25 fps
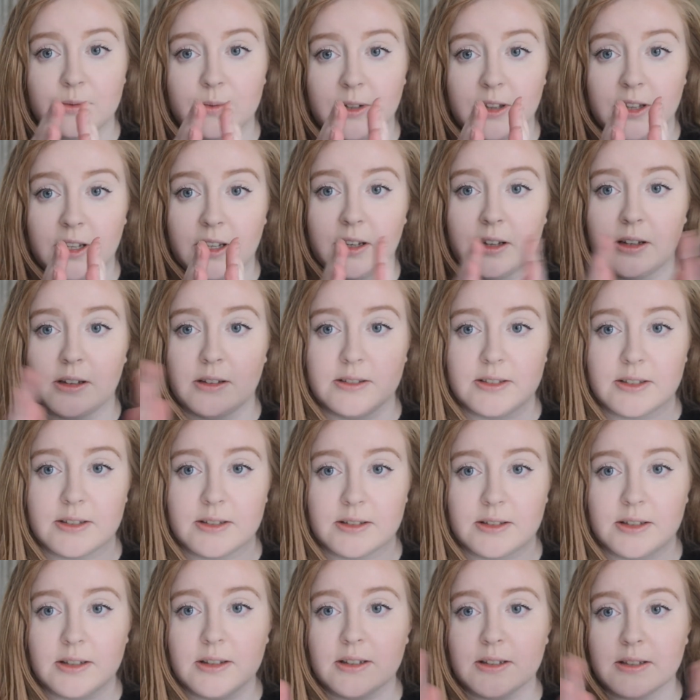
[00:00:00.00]
when they exist
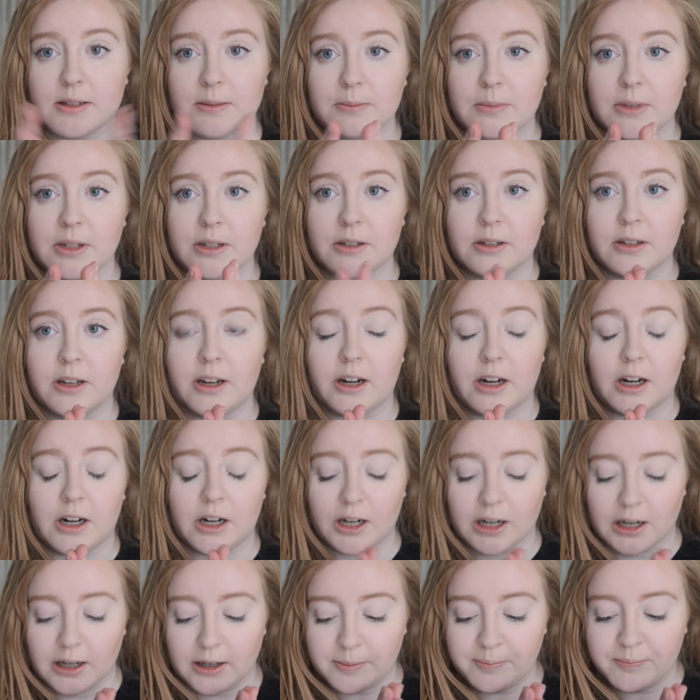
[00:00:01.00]
in this middle
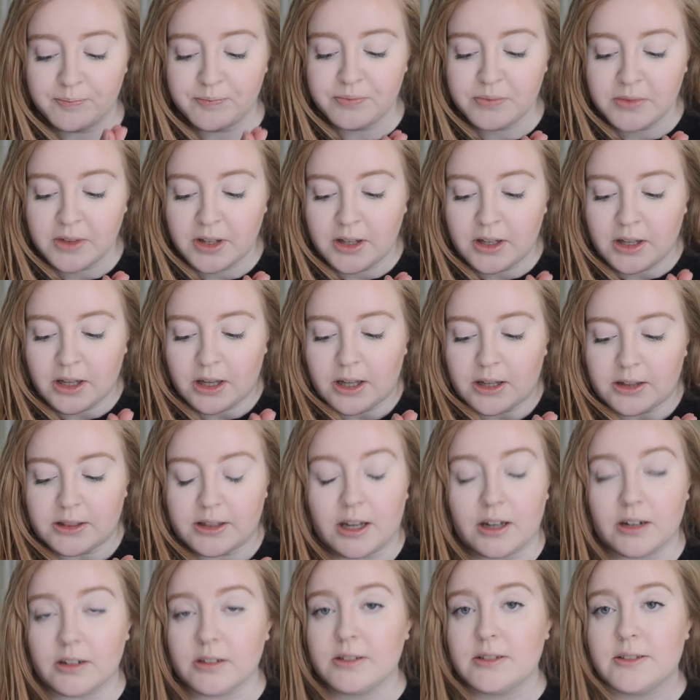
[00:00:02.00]
area,
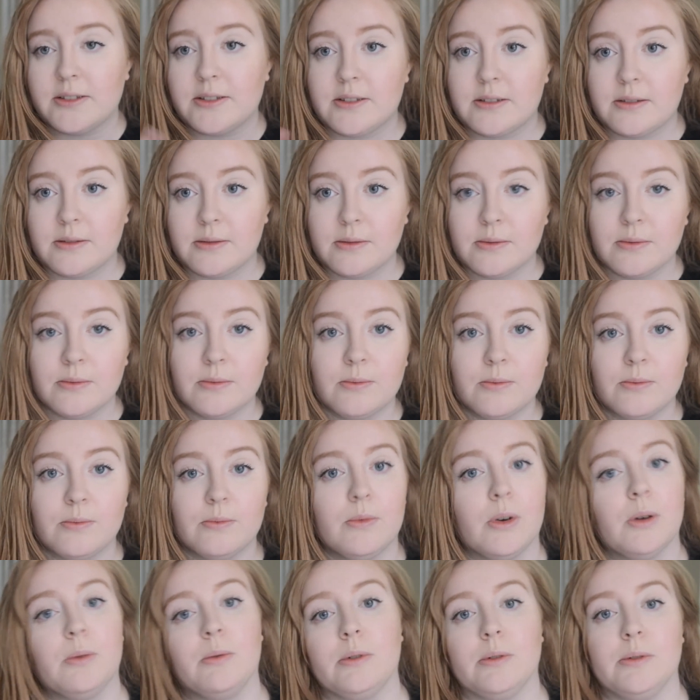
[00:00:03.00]
that is
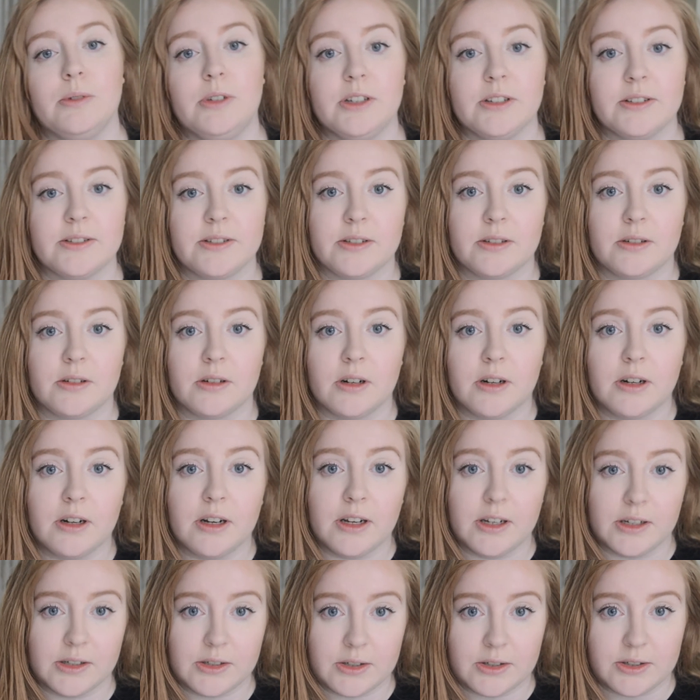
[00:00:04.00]
what we would consider an
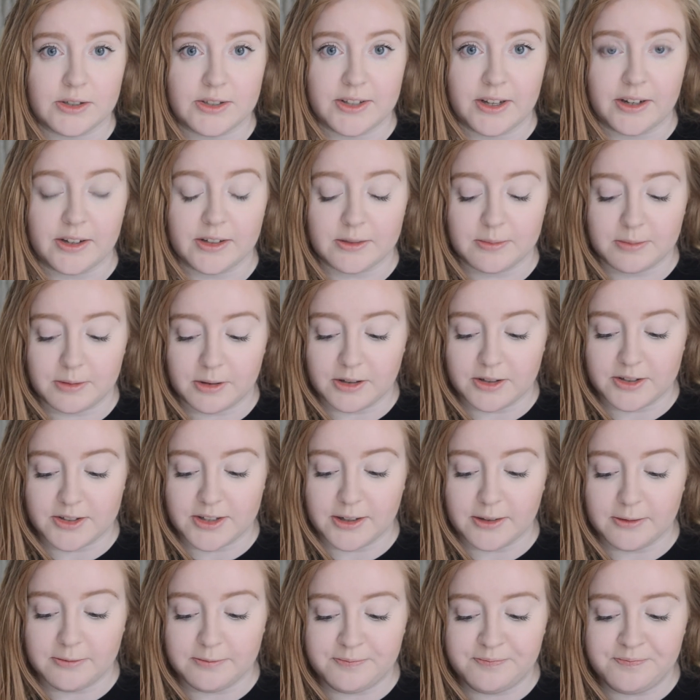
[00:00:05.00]
intersex
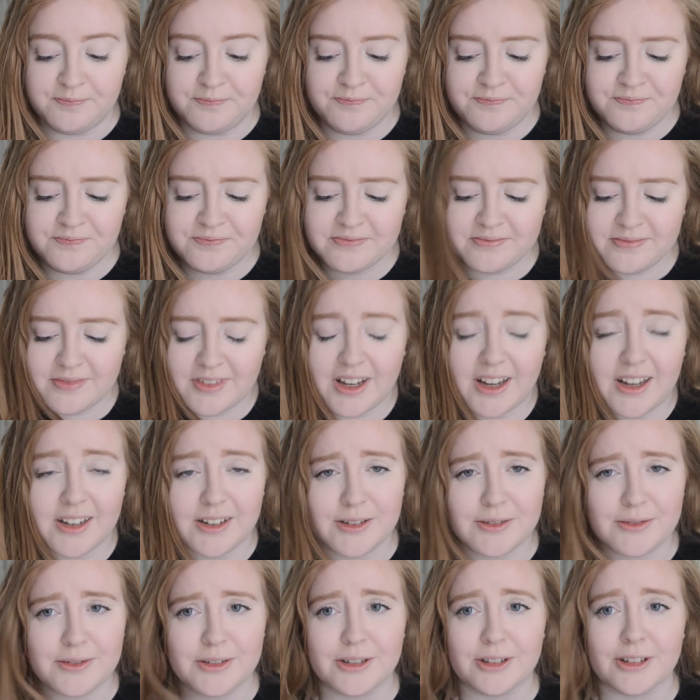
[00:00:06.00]
person. And
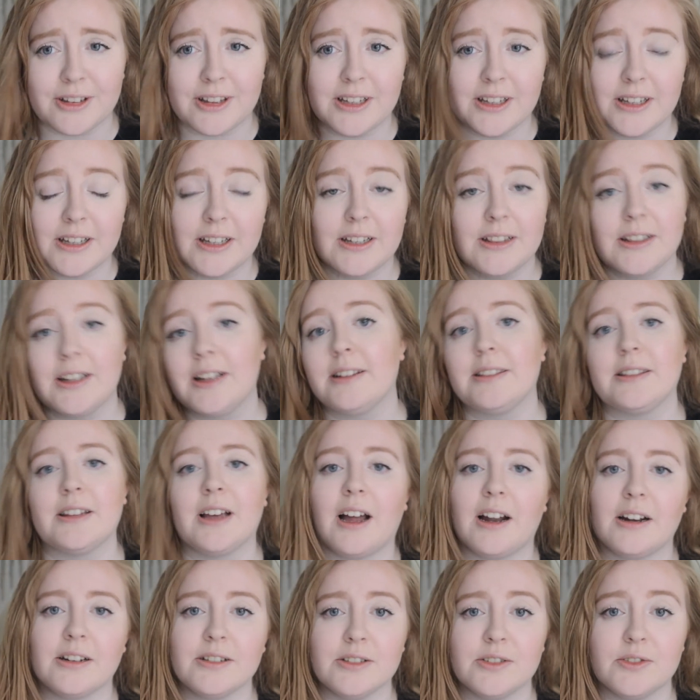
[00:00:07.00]
if you're thinking that
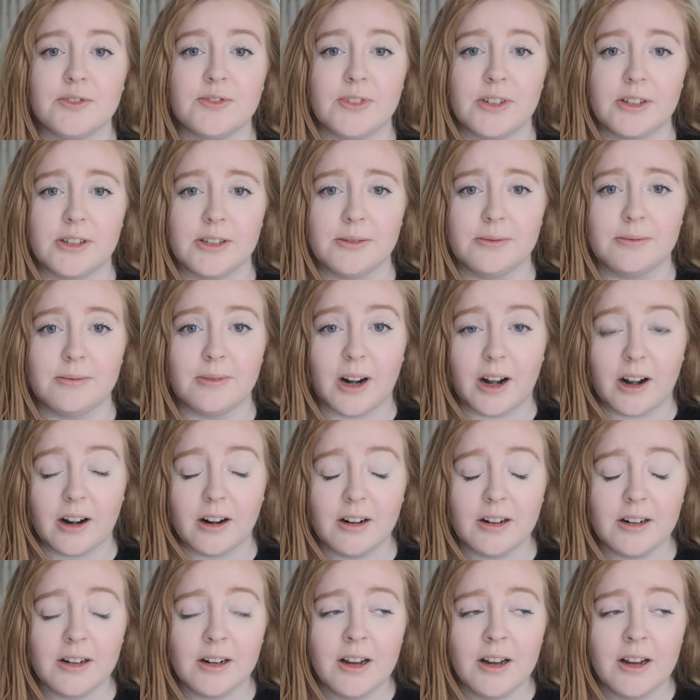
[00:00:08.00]
that is very rare,